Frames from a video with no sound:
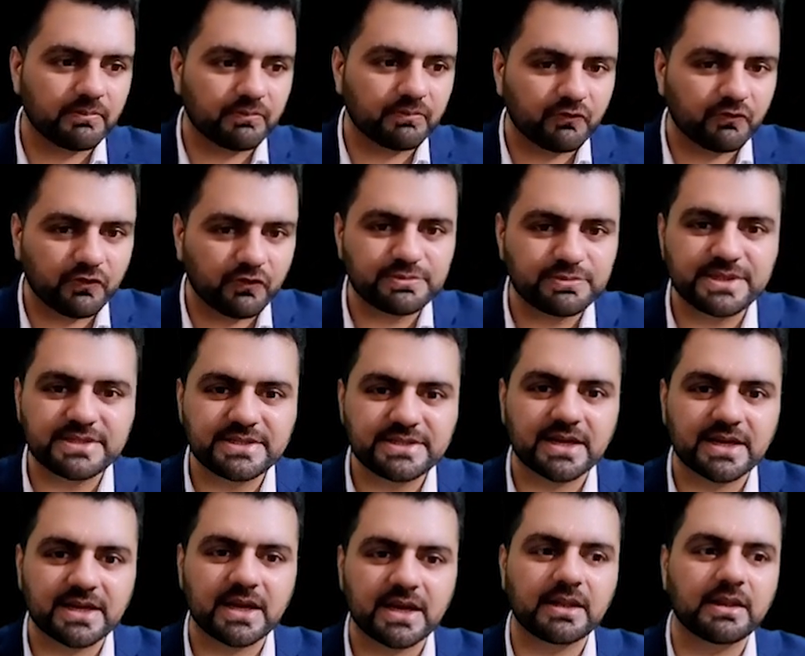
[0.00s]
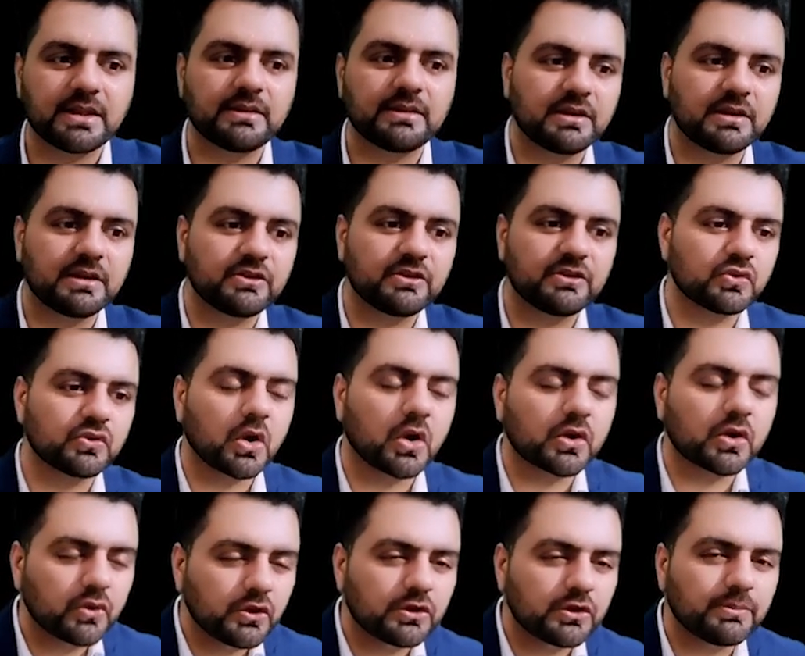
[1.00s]
which means that there is not
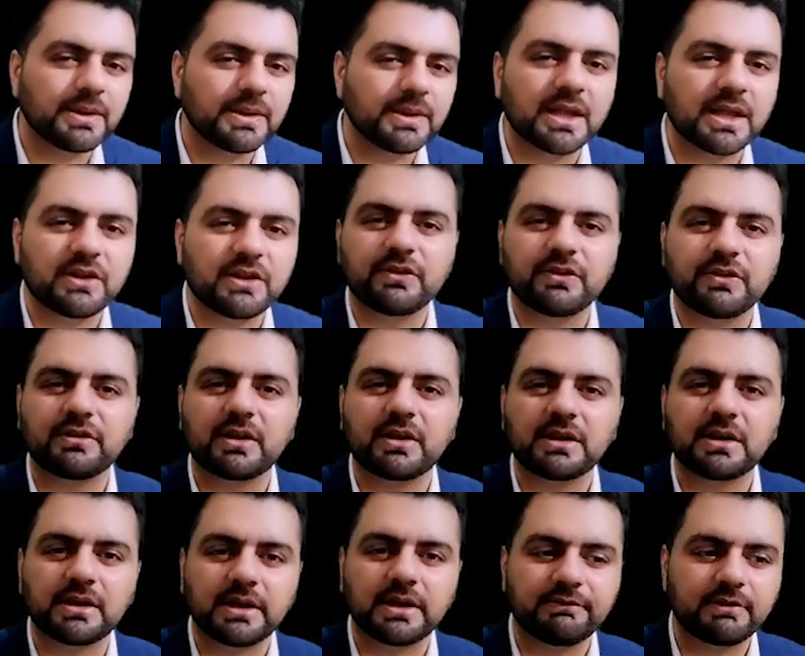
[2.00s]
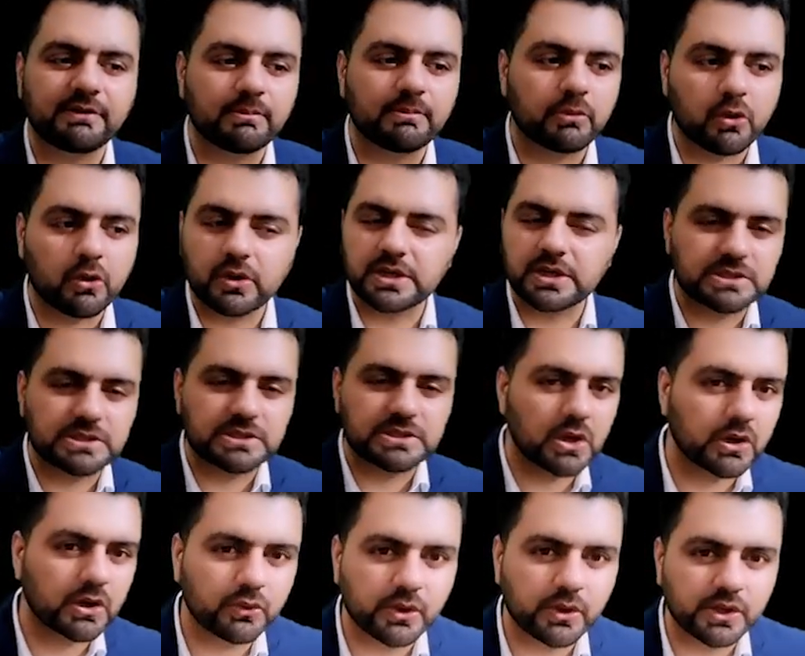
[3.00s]
going to be any physical delivery. Broker is not
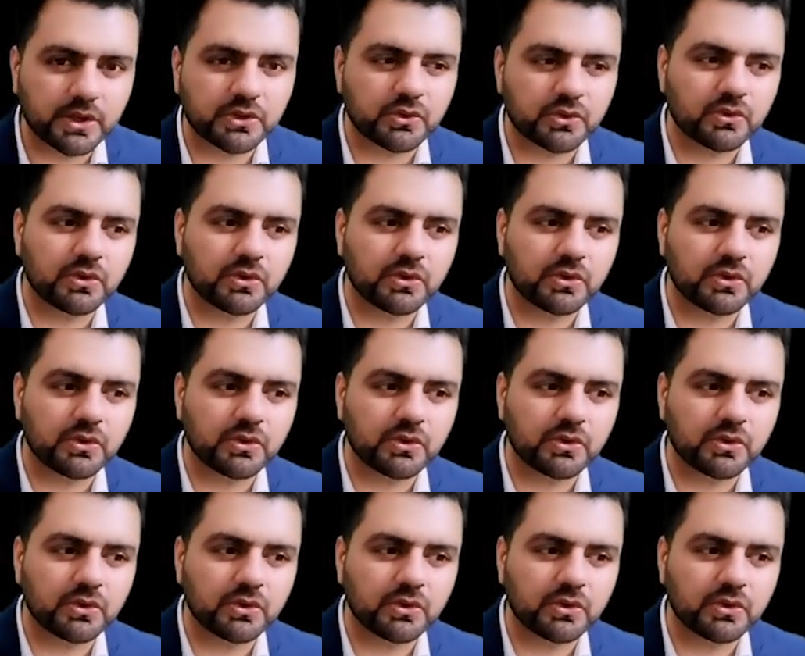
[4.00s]
going to